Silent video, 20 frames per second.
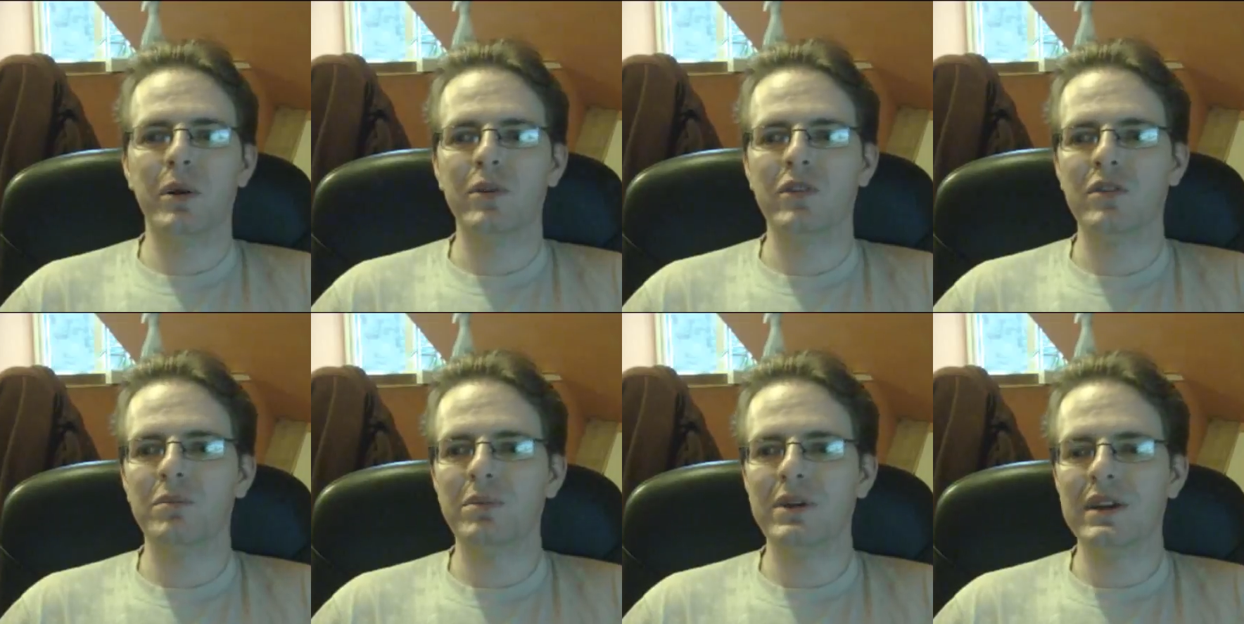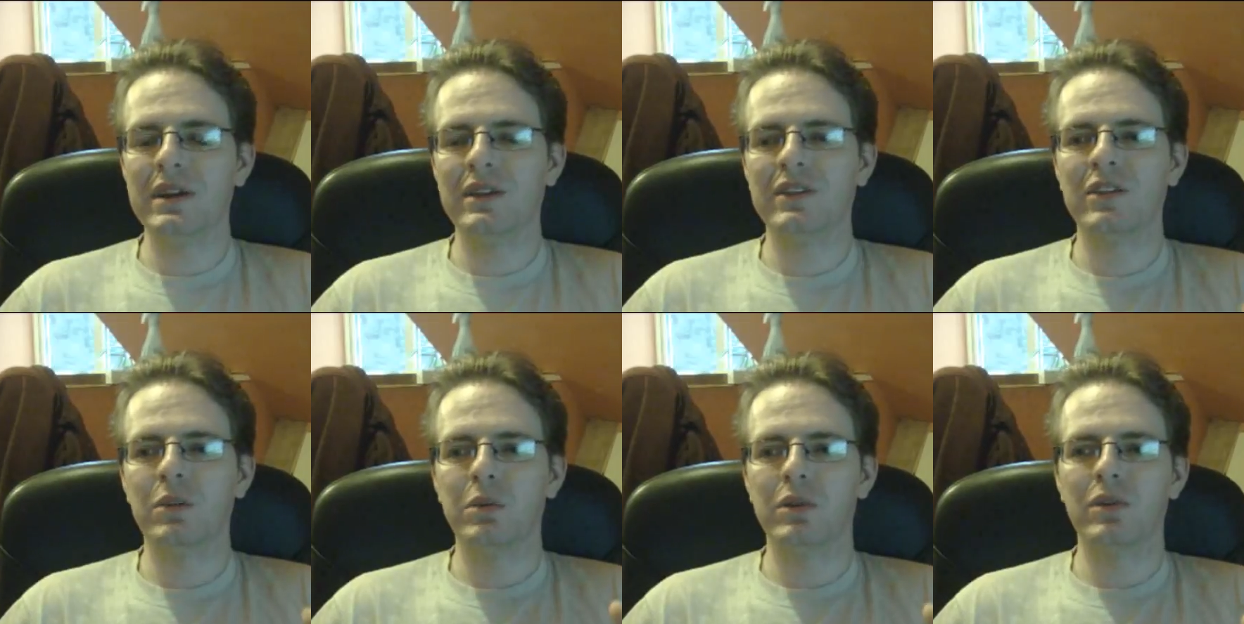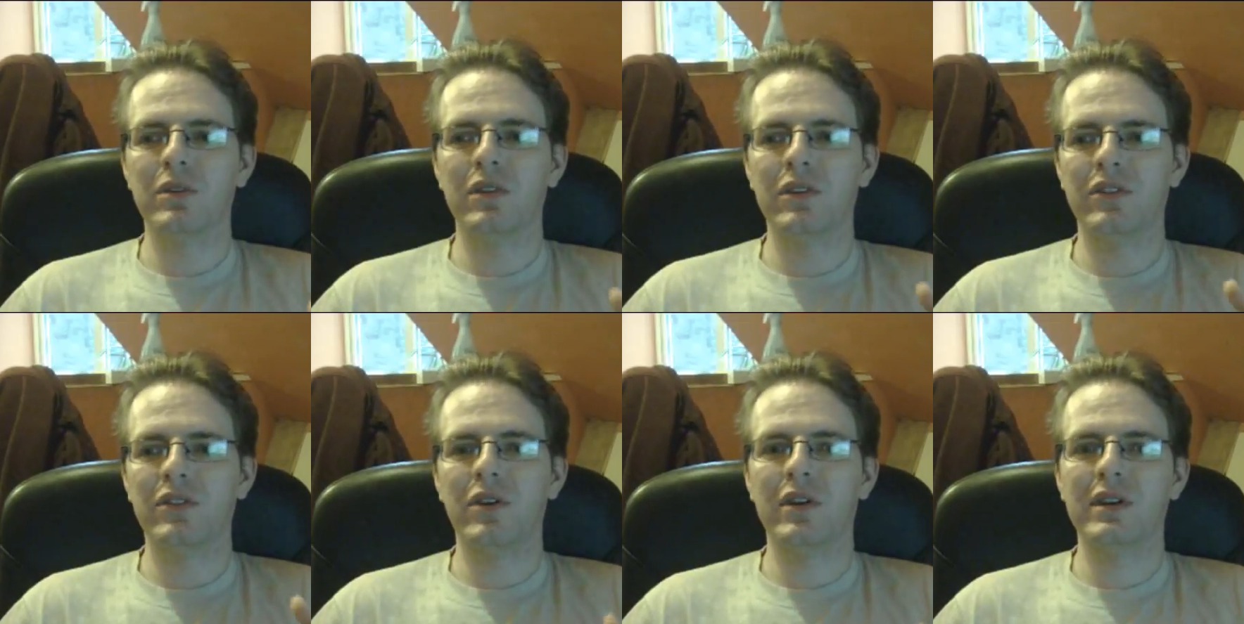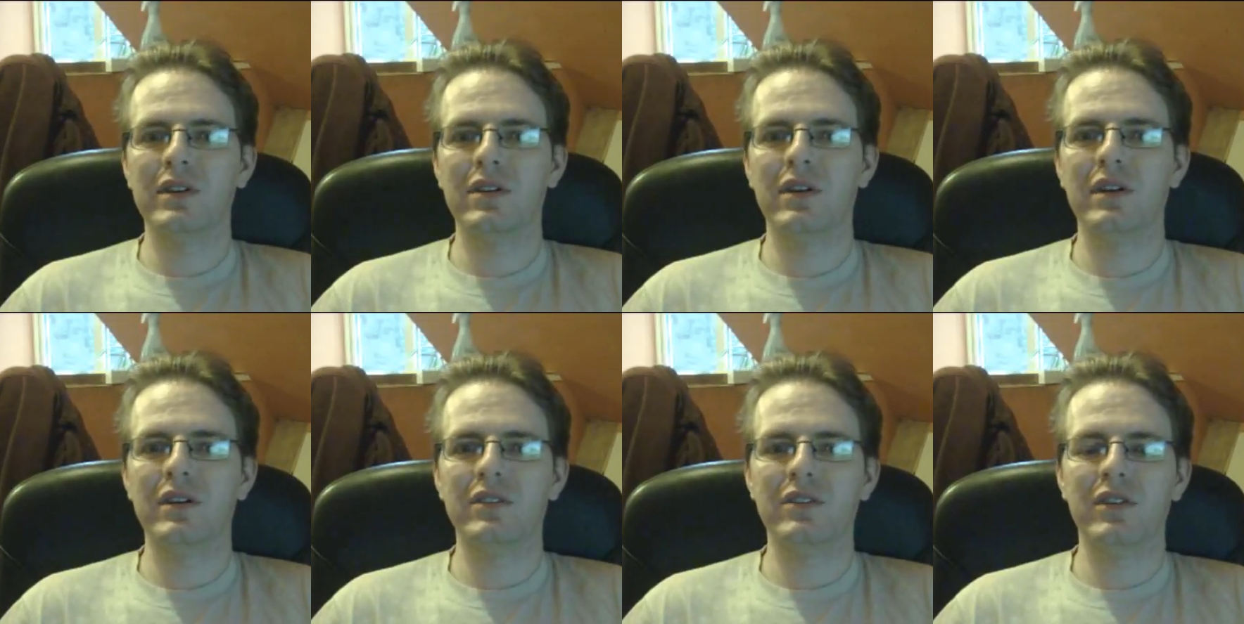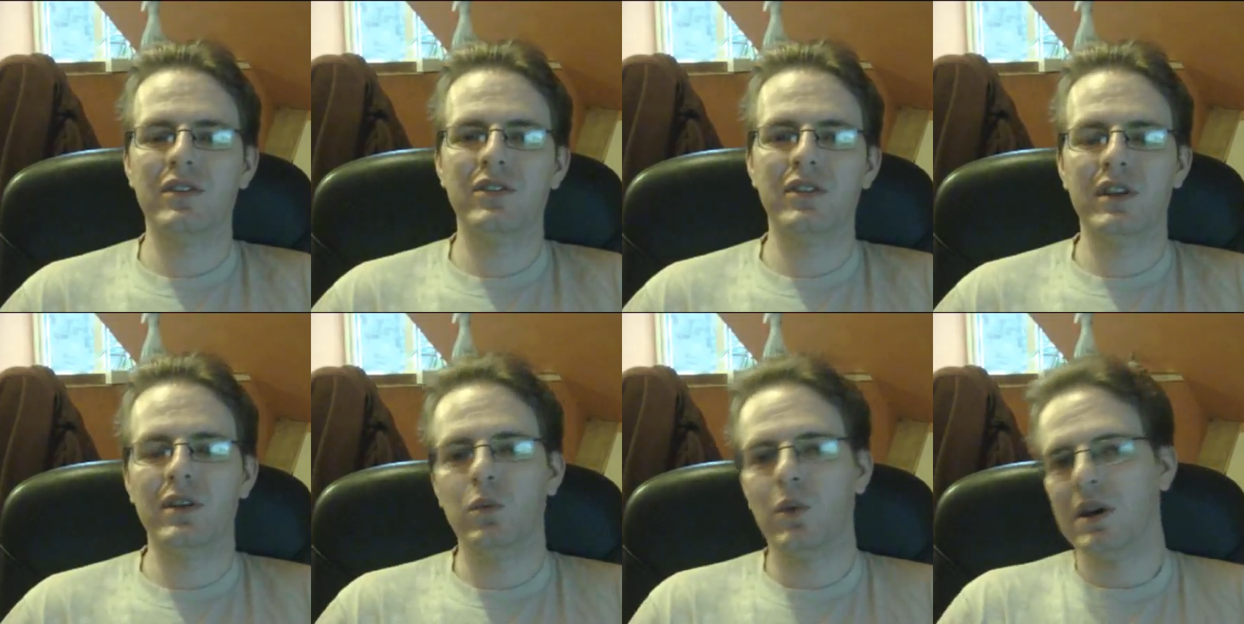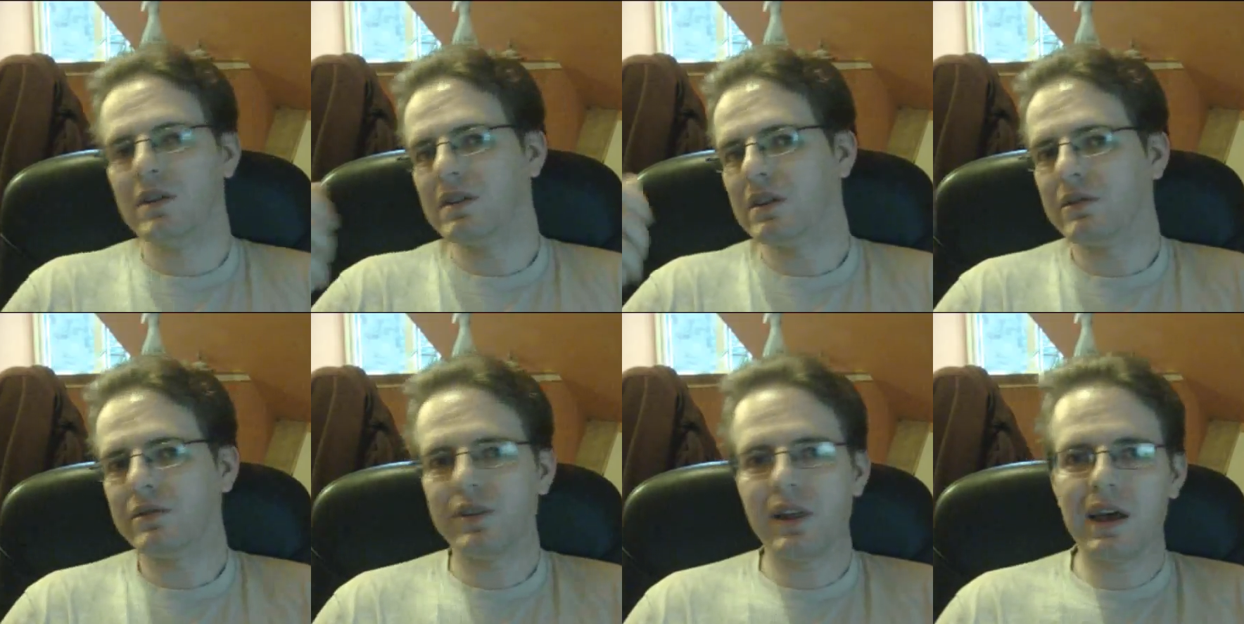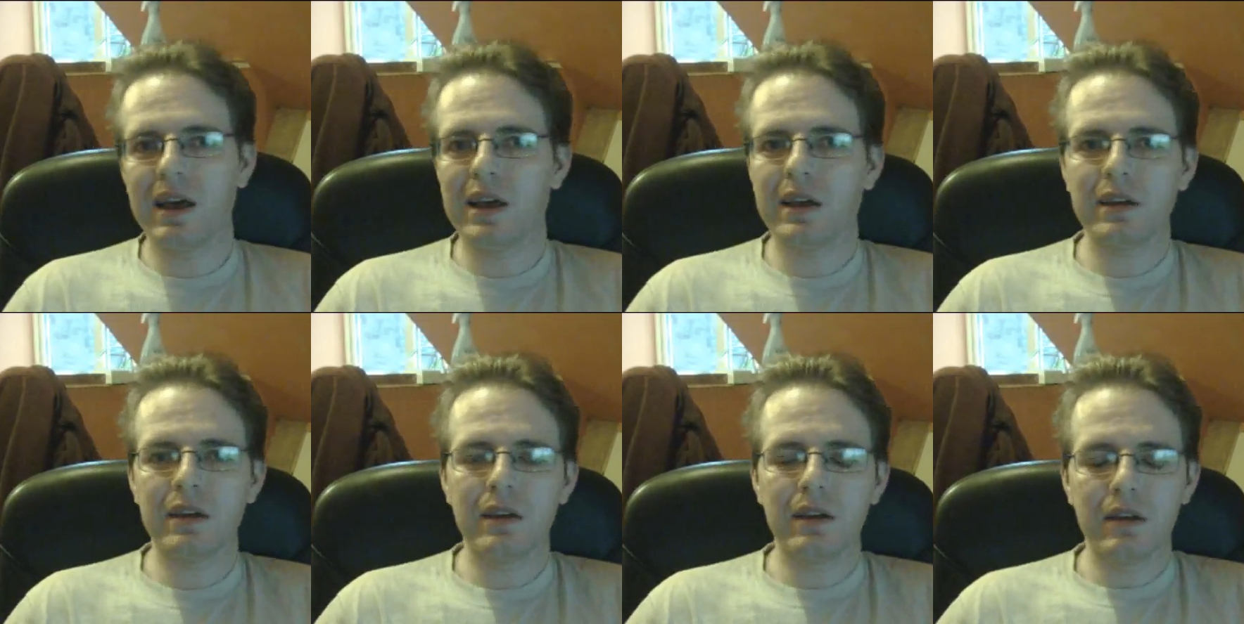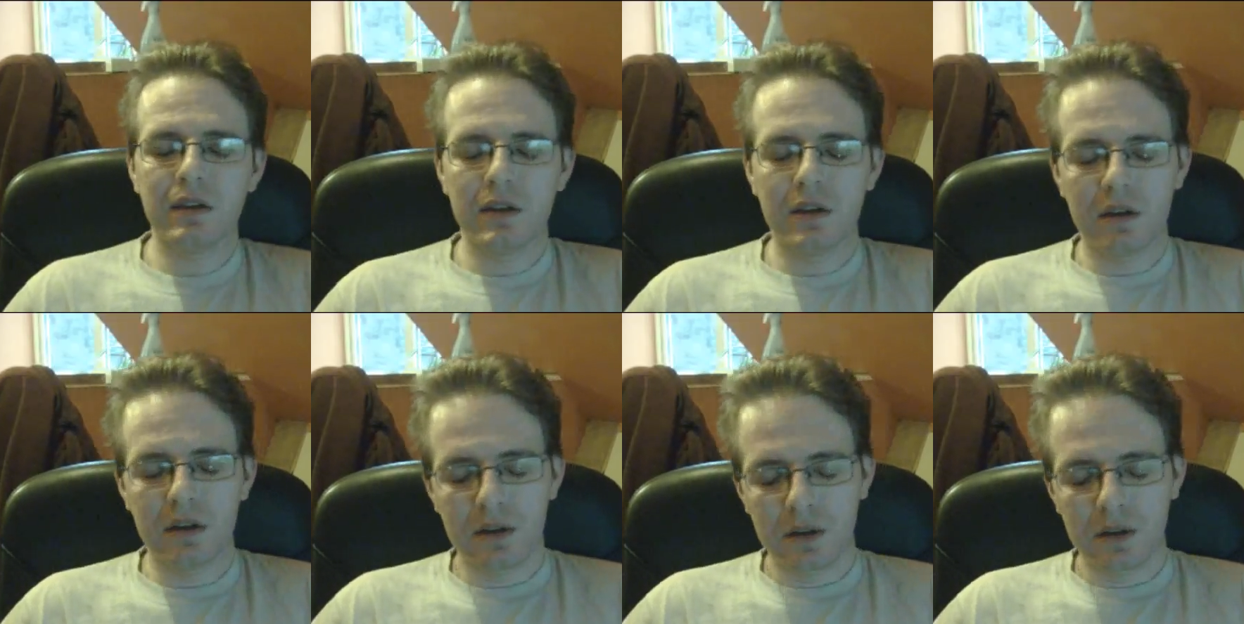as opposed to being someone on the sidelines just sitting waving a flag.